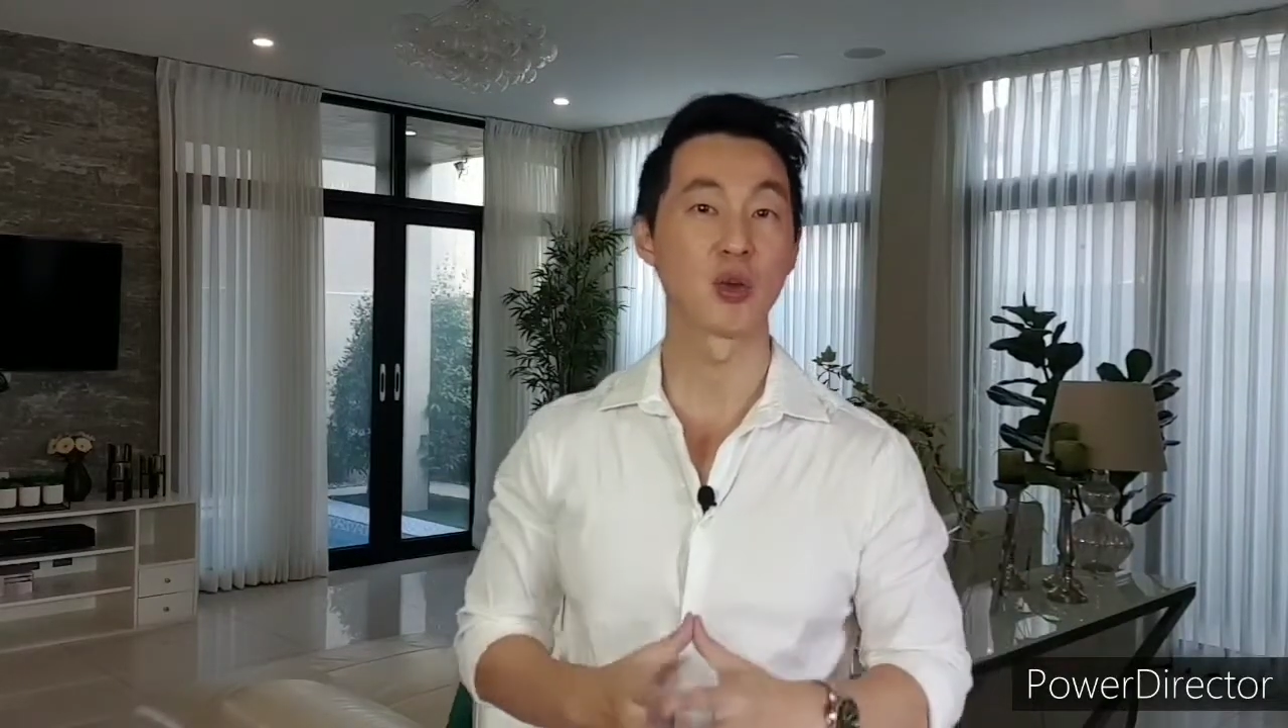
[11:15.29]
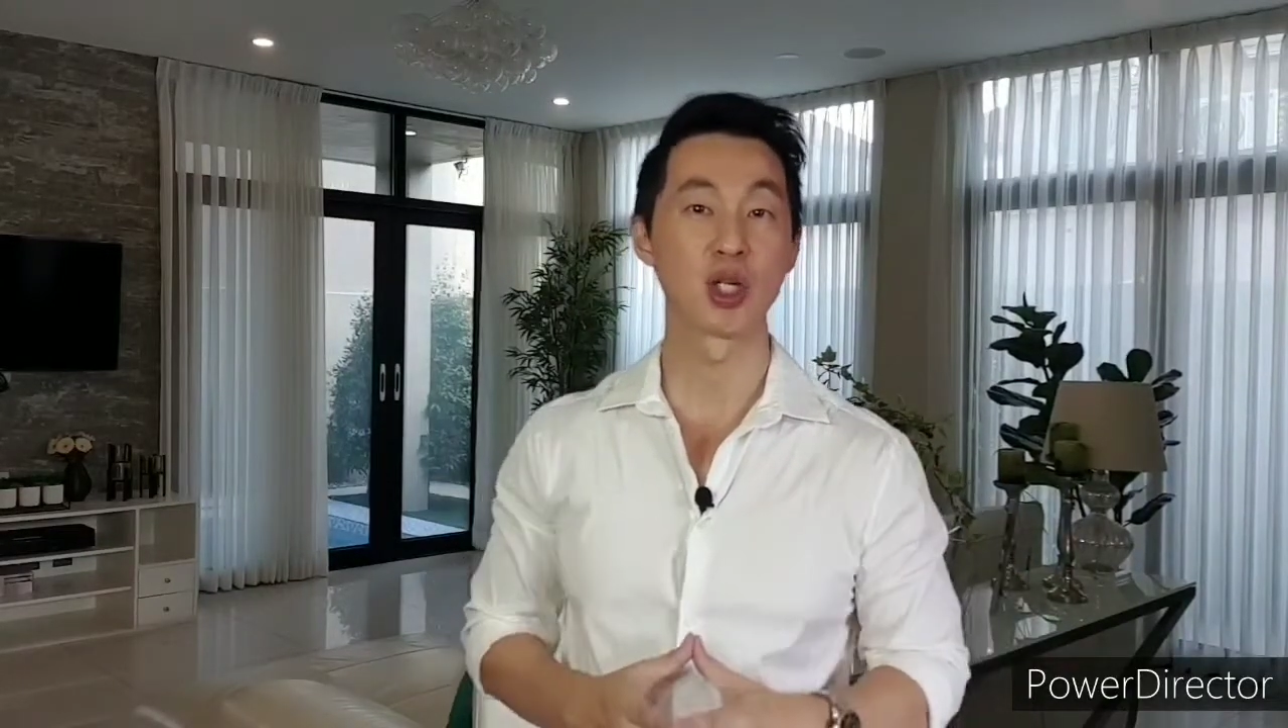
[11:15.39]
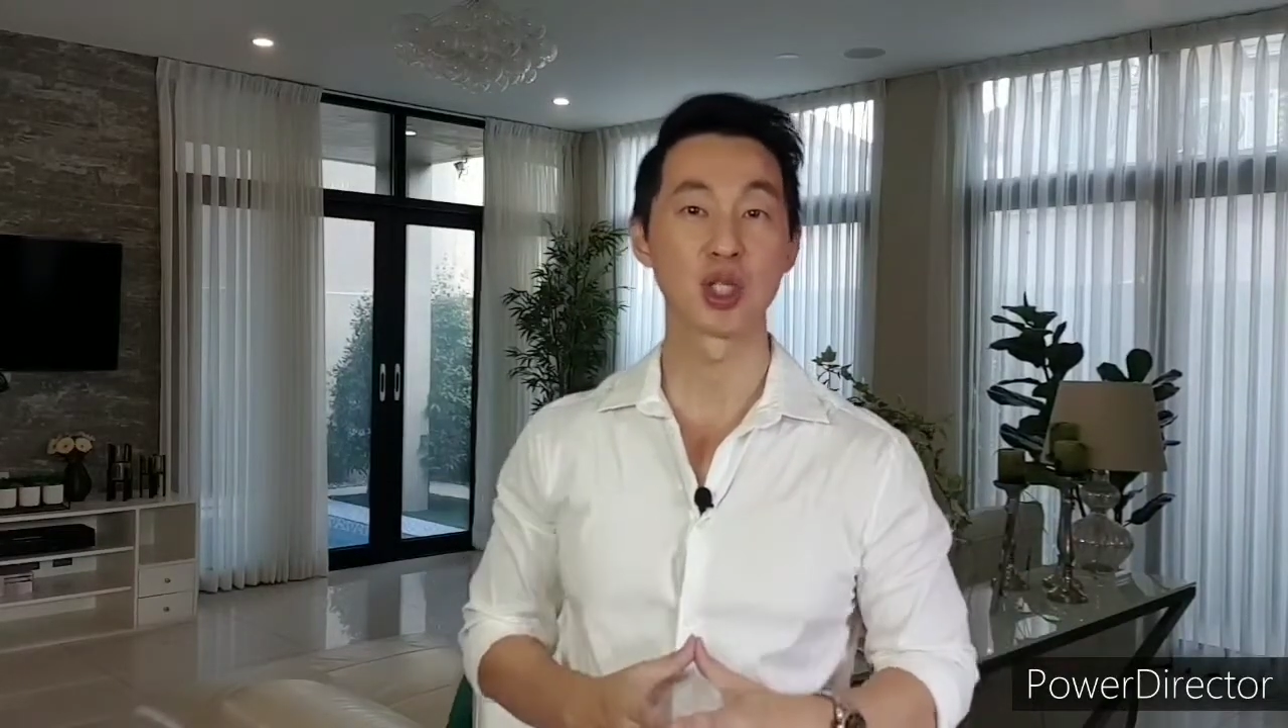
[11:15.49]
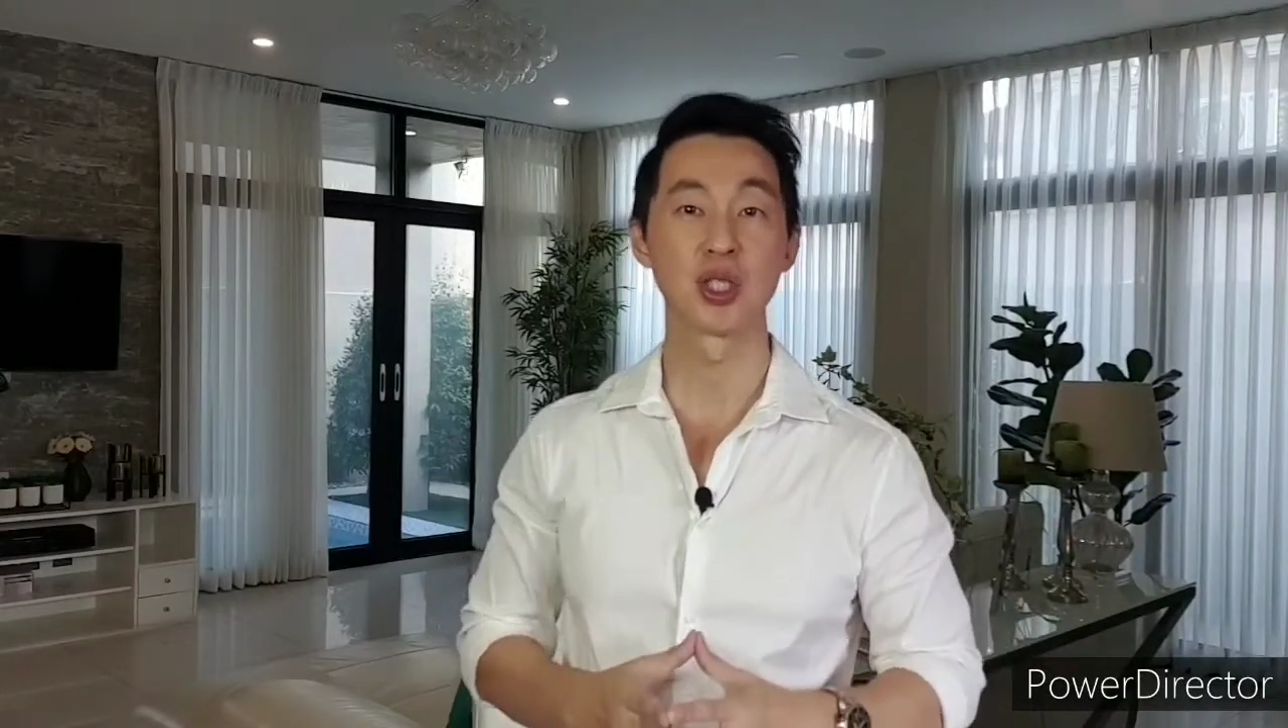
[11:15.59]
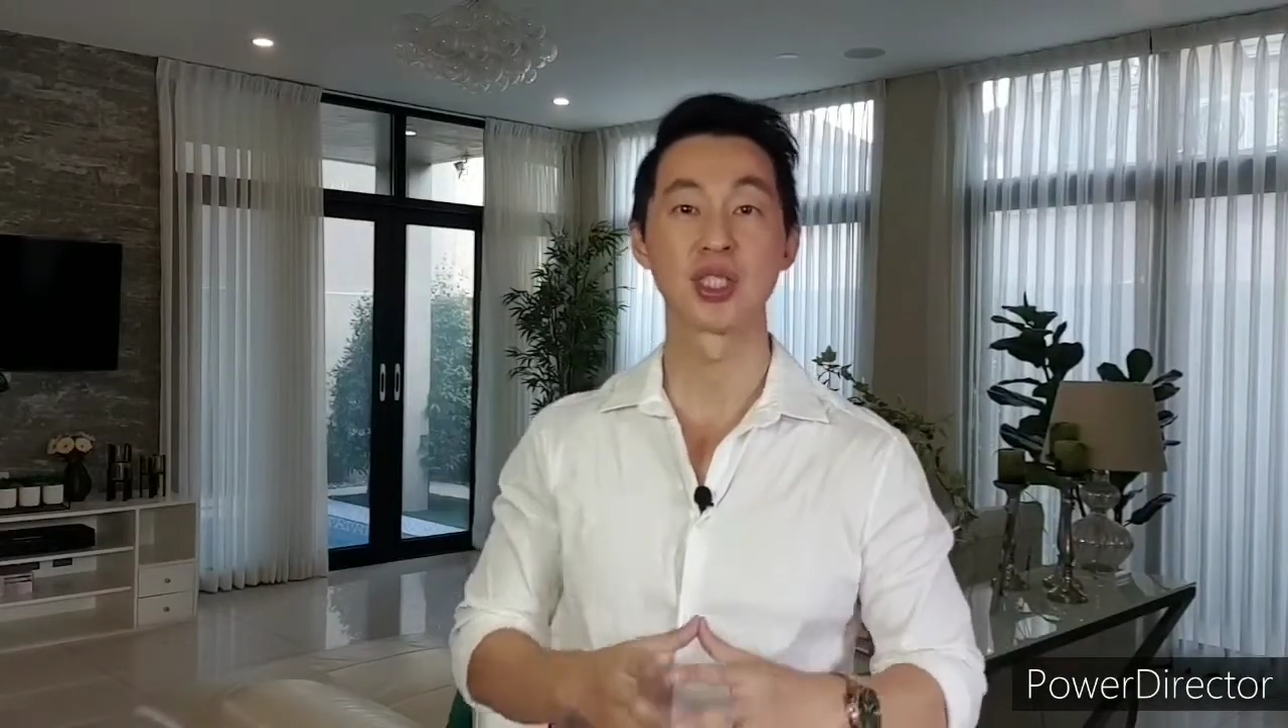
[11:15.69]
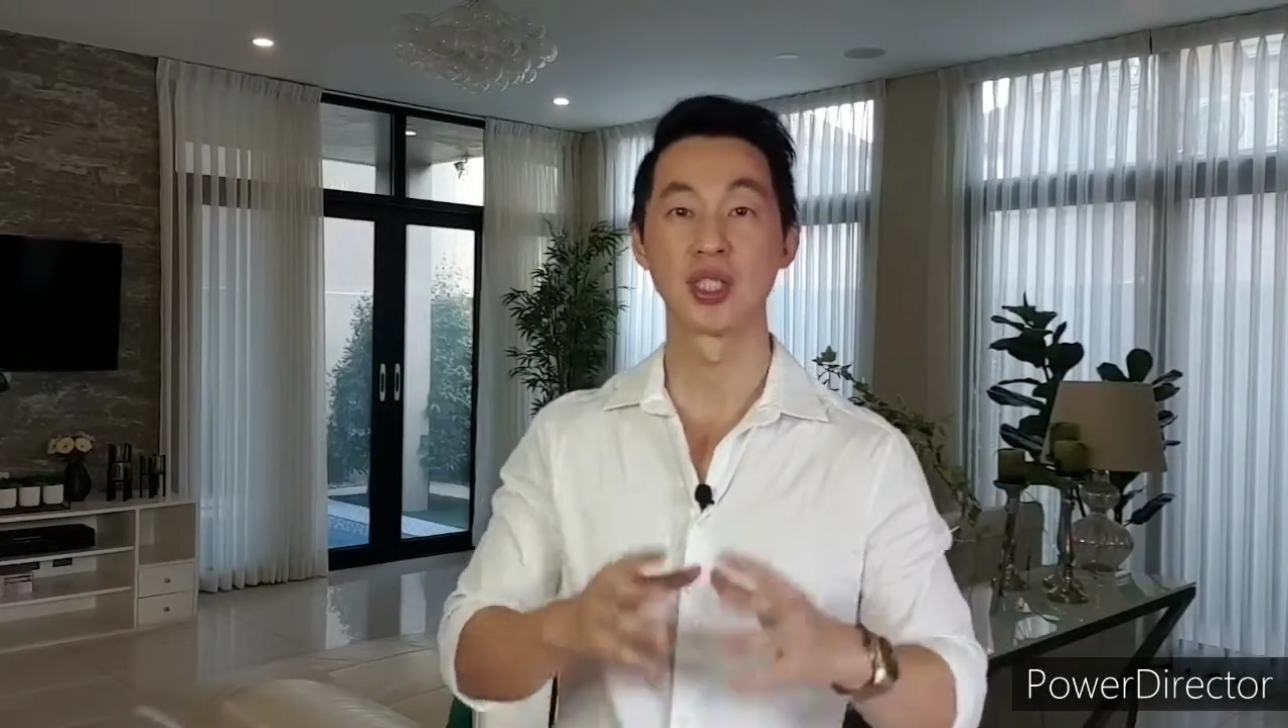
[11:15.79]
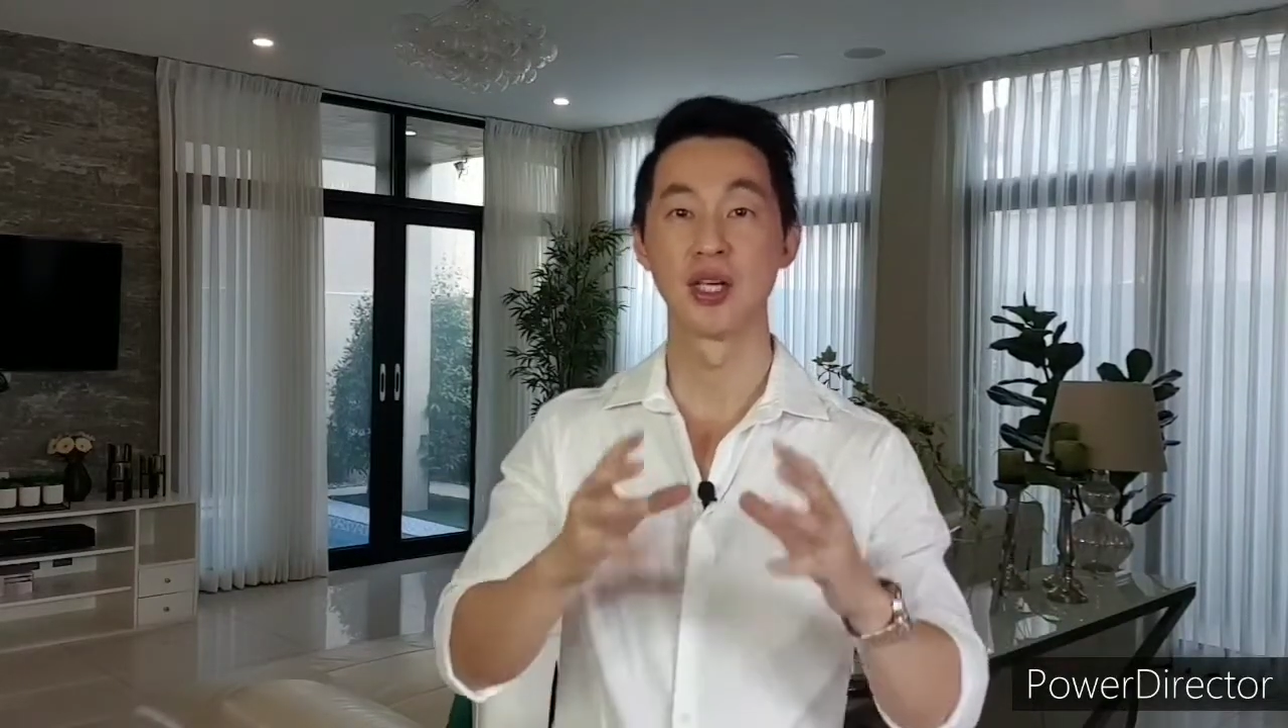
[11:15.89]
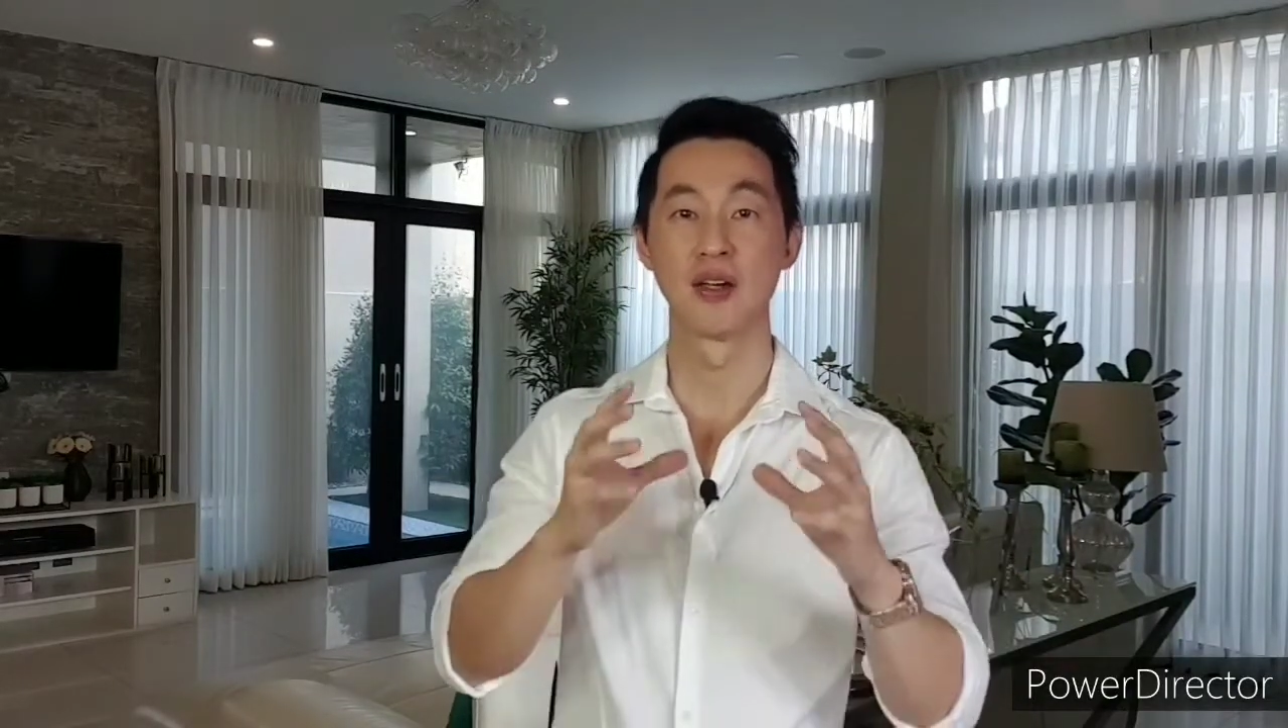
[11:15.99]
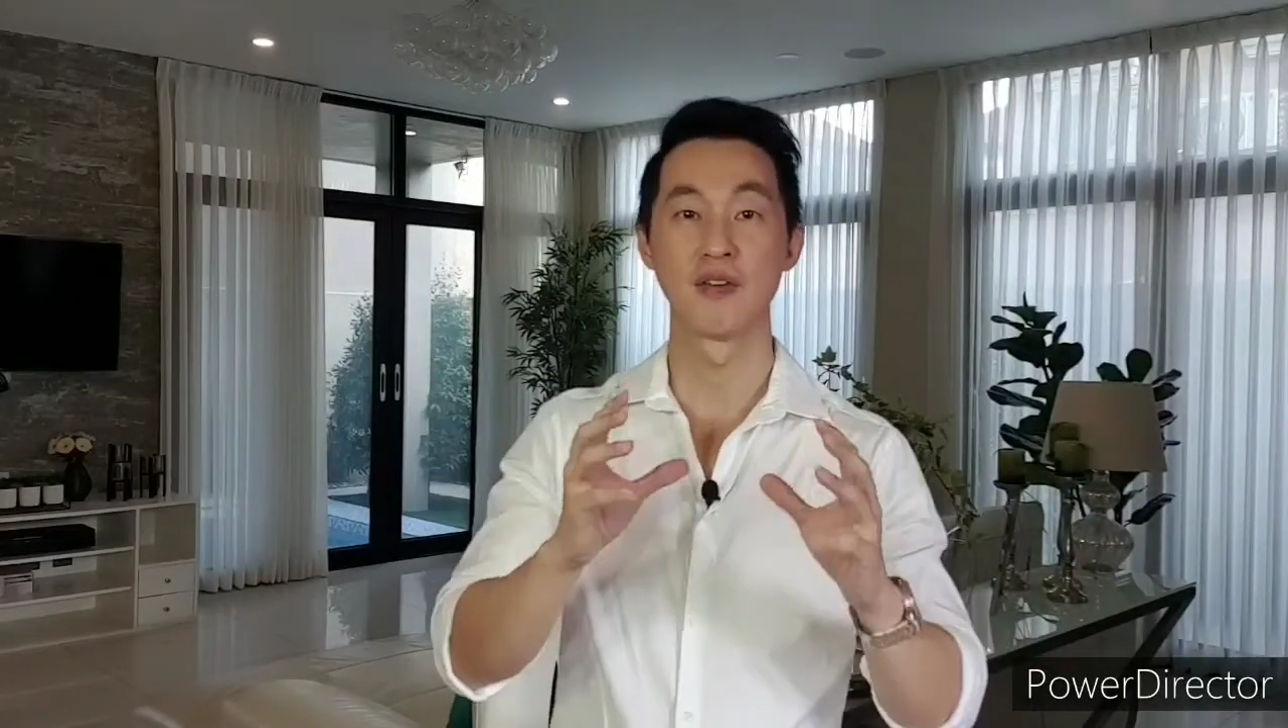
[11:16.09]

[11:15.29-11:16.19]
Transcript: questions,